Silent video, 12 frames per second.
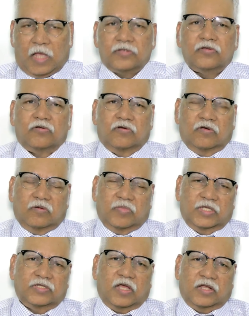As you know,
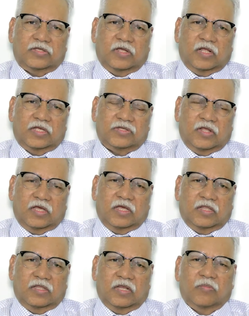breast cancer has
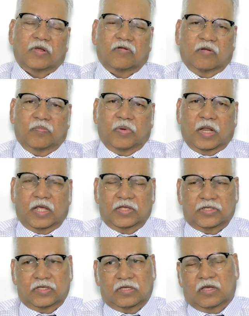taken the number one
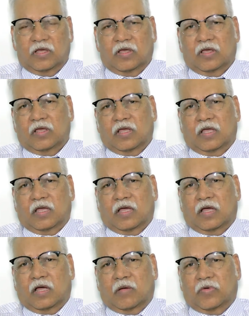place
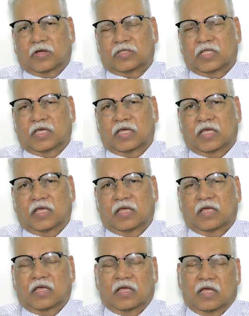among the
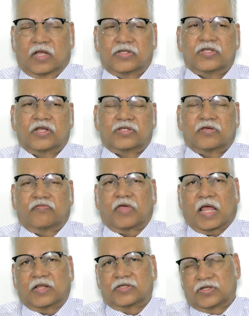incidence of
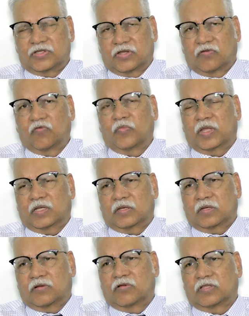cancers in
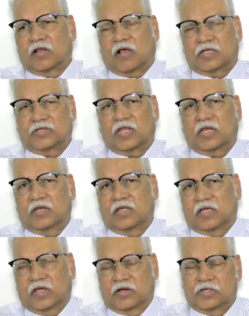women during the last 10
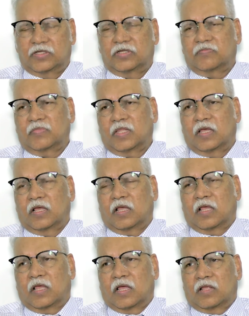years.
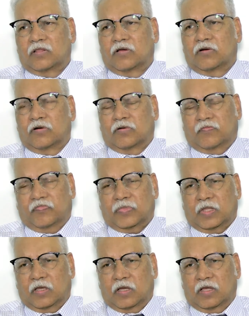Though
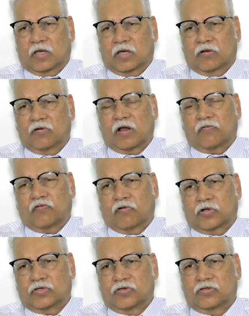rural
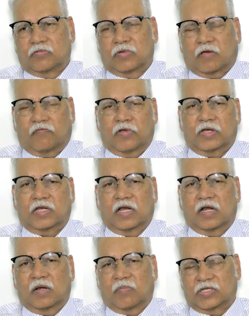folks used to be
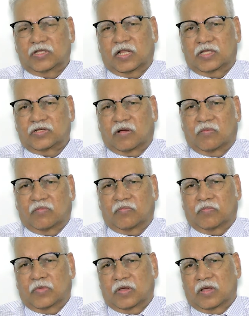afflicted much less compared